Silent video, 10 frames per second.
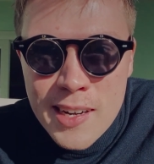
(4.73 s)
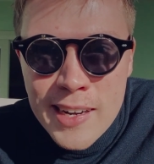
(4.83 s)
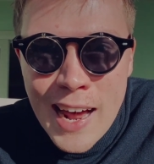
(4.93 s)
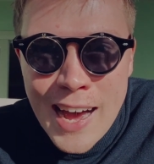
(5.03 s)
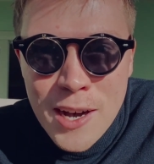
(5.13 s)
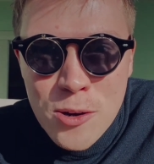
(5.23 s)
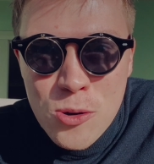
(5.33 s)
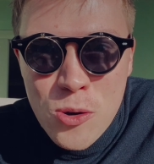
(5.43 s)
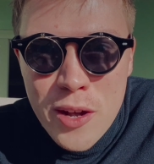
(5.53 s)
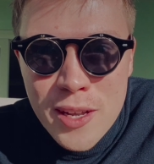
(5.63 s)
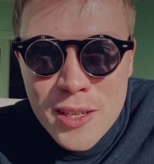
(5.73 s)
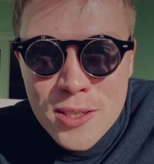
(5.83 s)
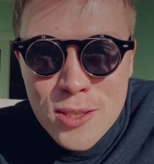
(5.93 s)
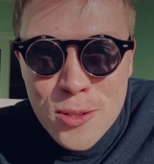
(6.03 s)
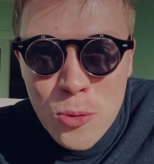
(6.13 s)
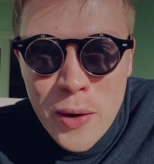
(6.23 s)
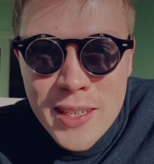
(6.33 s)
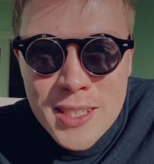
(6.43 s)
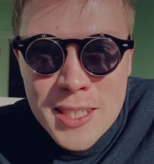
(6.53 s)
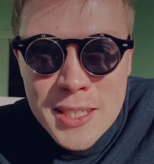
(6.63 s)
Now is the
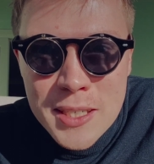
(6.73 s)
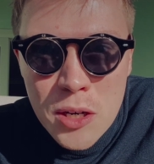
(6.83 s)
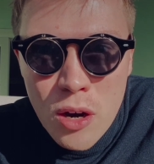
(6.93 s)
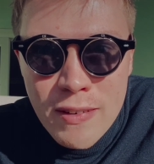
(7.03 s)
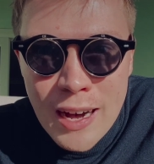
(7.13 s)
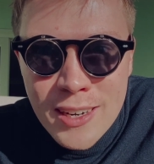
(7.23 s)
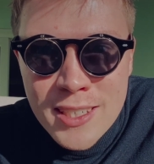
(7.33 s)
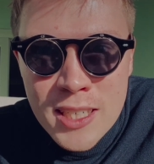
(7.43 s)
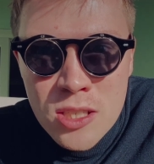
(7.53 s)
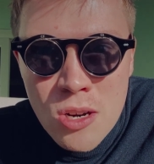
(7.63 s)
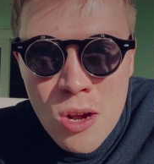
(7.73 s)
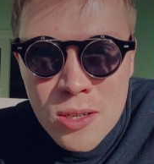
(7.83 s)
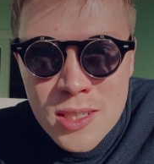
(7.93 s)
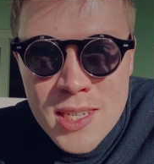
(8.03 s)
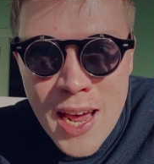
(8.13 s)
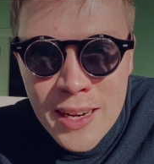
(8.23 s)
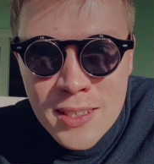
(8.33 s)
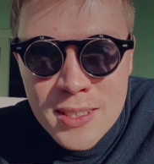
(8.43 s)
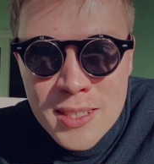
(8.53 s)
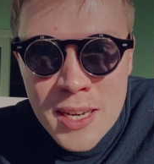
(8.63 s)
winter of our
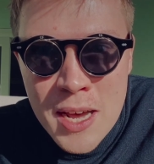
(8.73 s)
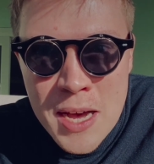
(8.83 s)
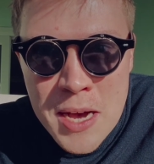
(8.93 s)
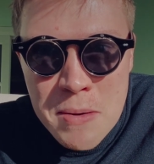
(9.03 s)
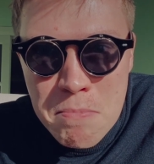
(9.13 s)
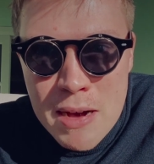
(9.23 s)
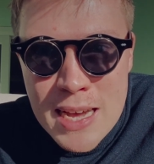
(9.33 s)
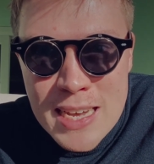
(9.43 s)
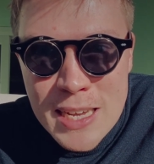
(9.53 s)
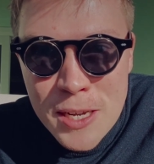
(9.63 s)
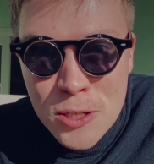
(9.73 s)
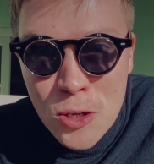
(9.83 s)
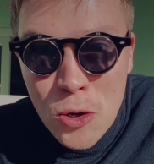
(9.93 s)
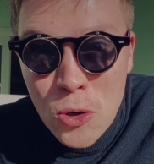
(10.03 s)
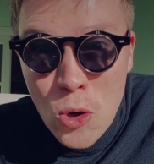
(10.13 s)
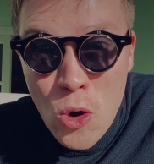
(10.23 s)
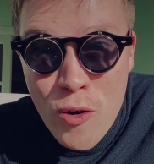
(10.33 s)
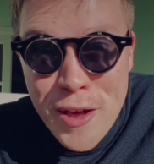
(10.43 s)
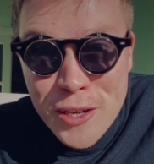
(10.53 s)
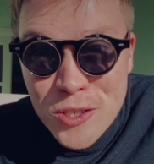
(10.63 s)
discontent made
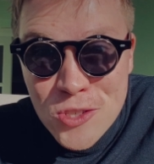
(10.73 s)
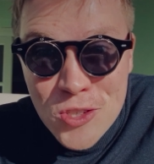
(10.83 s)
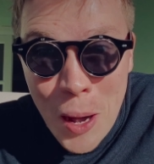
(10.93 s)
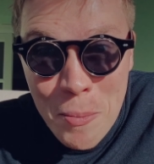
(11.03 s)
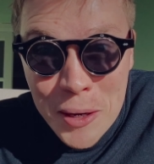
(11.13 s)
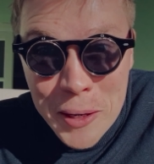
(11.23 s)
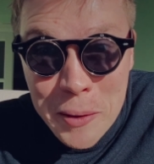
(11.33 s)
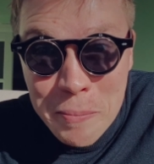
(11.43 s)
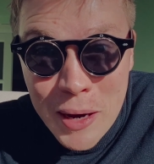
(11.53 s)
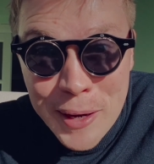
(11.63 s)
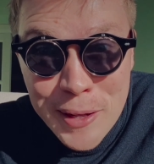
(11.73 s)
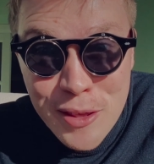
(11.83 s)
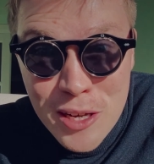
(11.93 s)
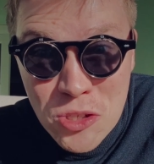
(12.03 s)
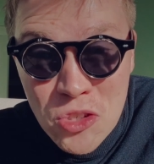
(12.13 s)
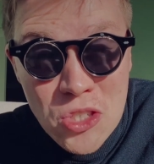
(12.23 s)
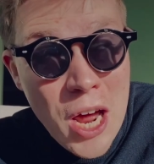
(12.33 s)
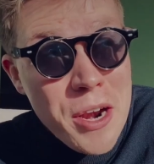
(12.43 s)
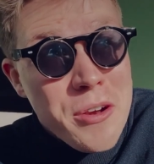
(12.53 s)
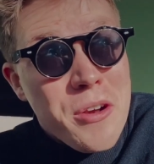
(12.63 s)
glorious summer by this
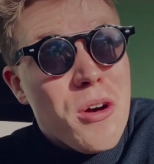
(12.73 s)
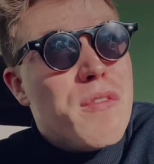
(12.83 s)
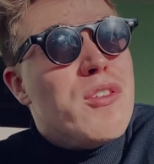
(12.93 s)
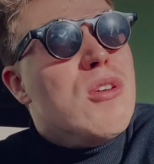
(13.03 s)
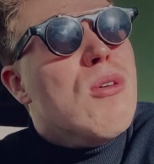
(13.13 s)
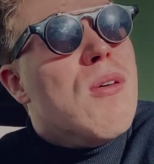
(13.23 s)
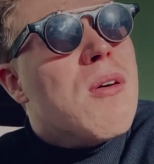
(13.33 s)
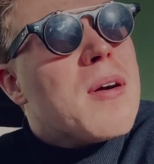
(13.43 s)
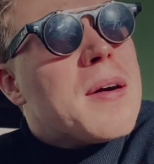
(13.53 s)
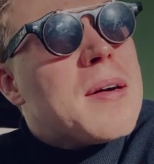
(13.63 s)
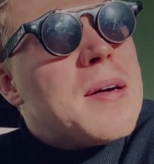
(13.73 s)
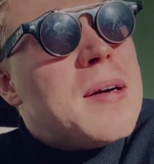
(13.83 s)
sun of York,